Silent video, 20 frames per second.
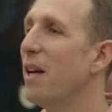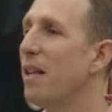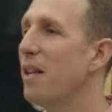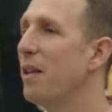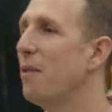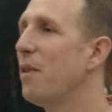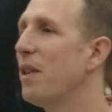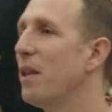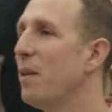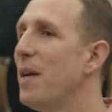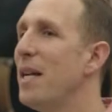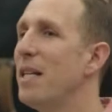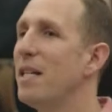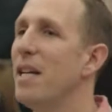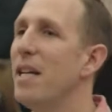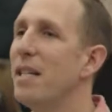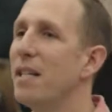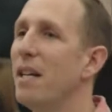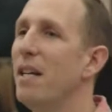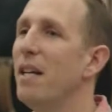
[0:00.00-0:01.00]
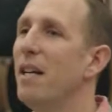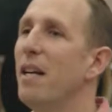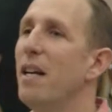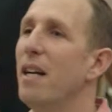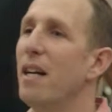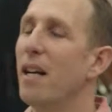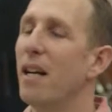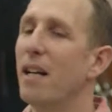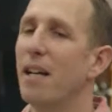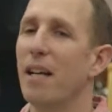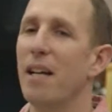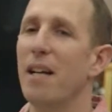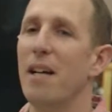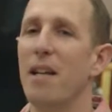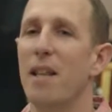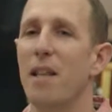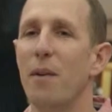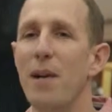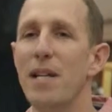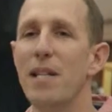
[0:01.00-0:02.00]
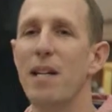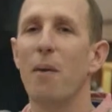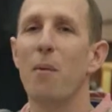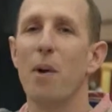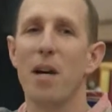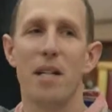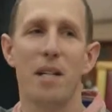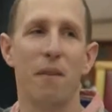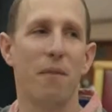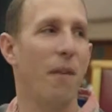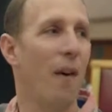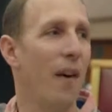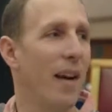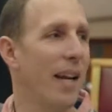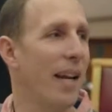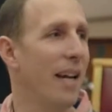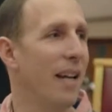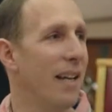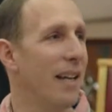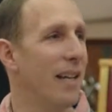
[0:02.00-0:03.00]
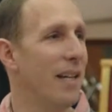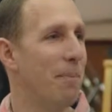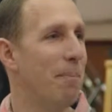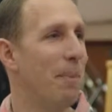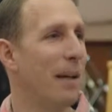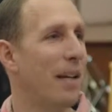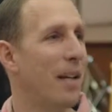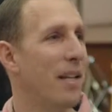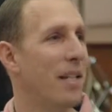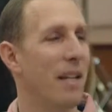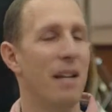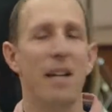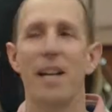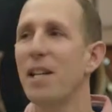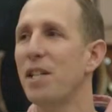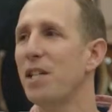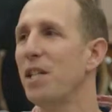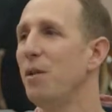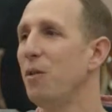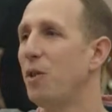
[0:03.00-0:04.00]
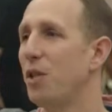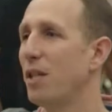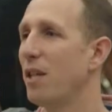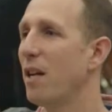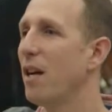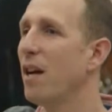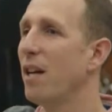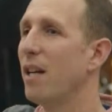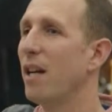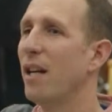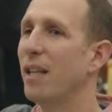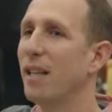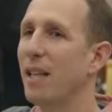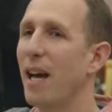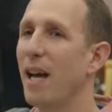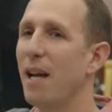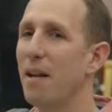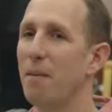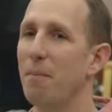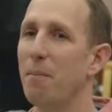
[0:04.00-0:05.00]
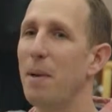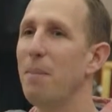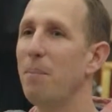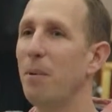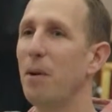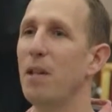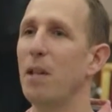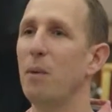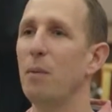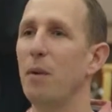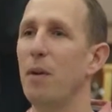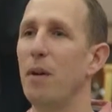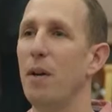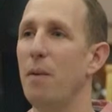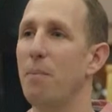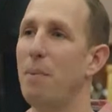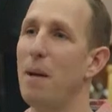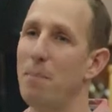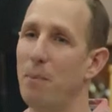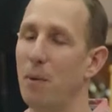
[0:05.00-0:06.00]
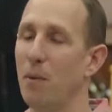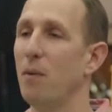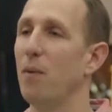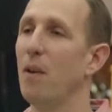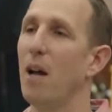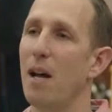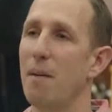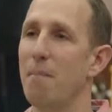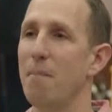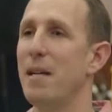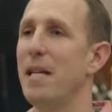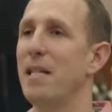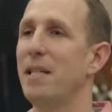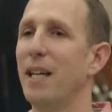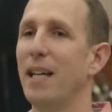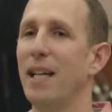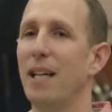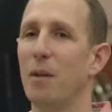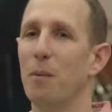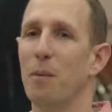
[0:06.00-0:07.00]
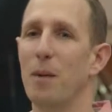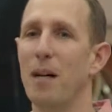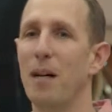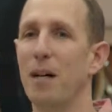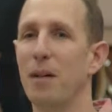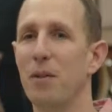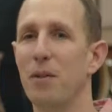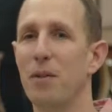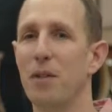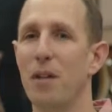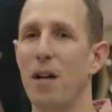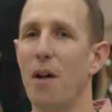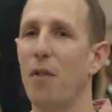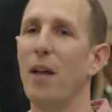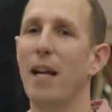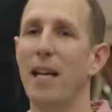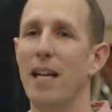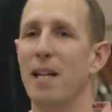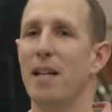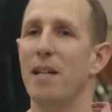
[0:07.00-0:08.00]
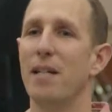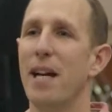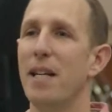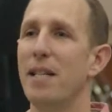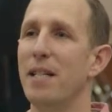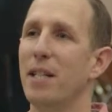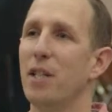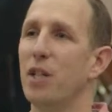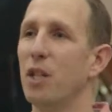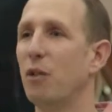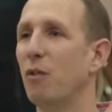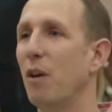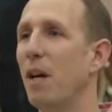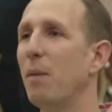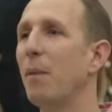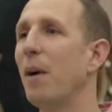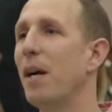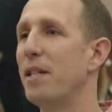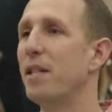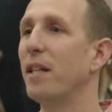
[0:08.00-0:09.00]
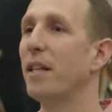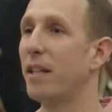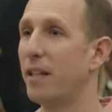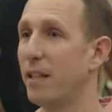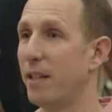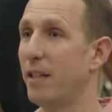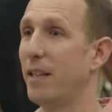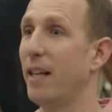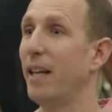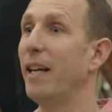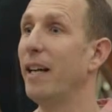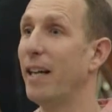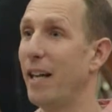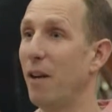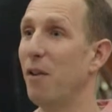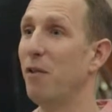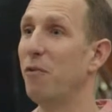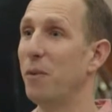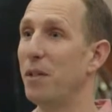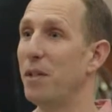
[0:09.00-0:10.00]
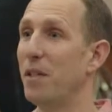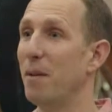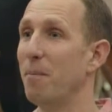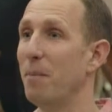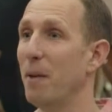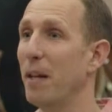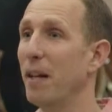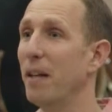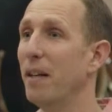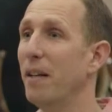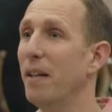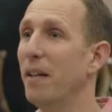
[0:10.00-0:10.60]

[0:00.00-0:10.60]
the reason is, the reason I want to define it is because unless you start like that, people like I'm meeting in the world are thinking that dating is a great way to get off with someone.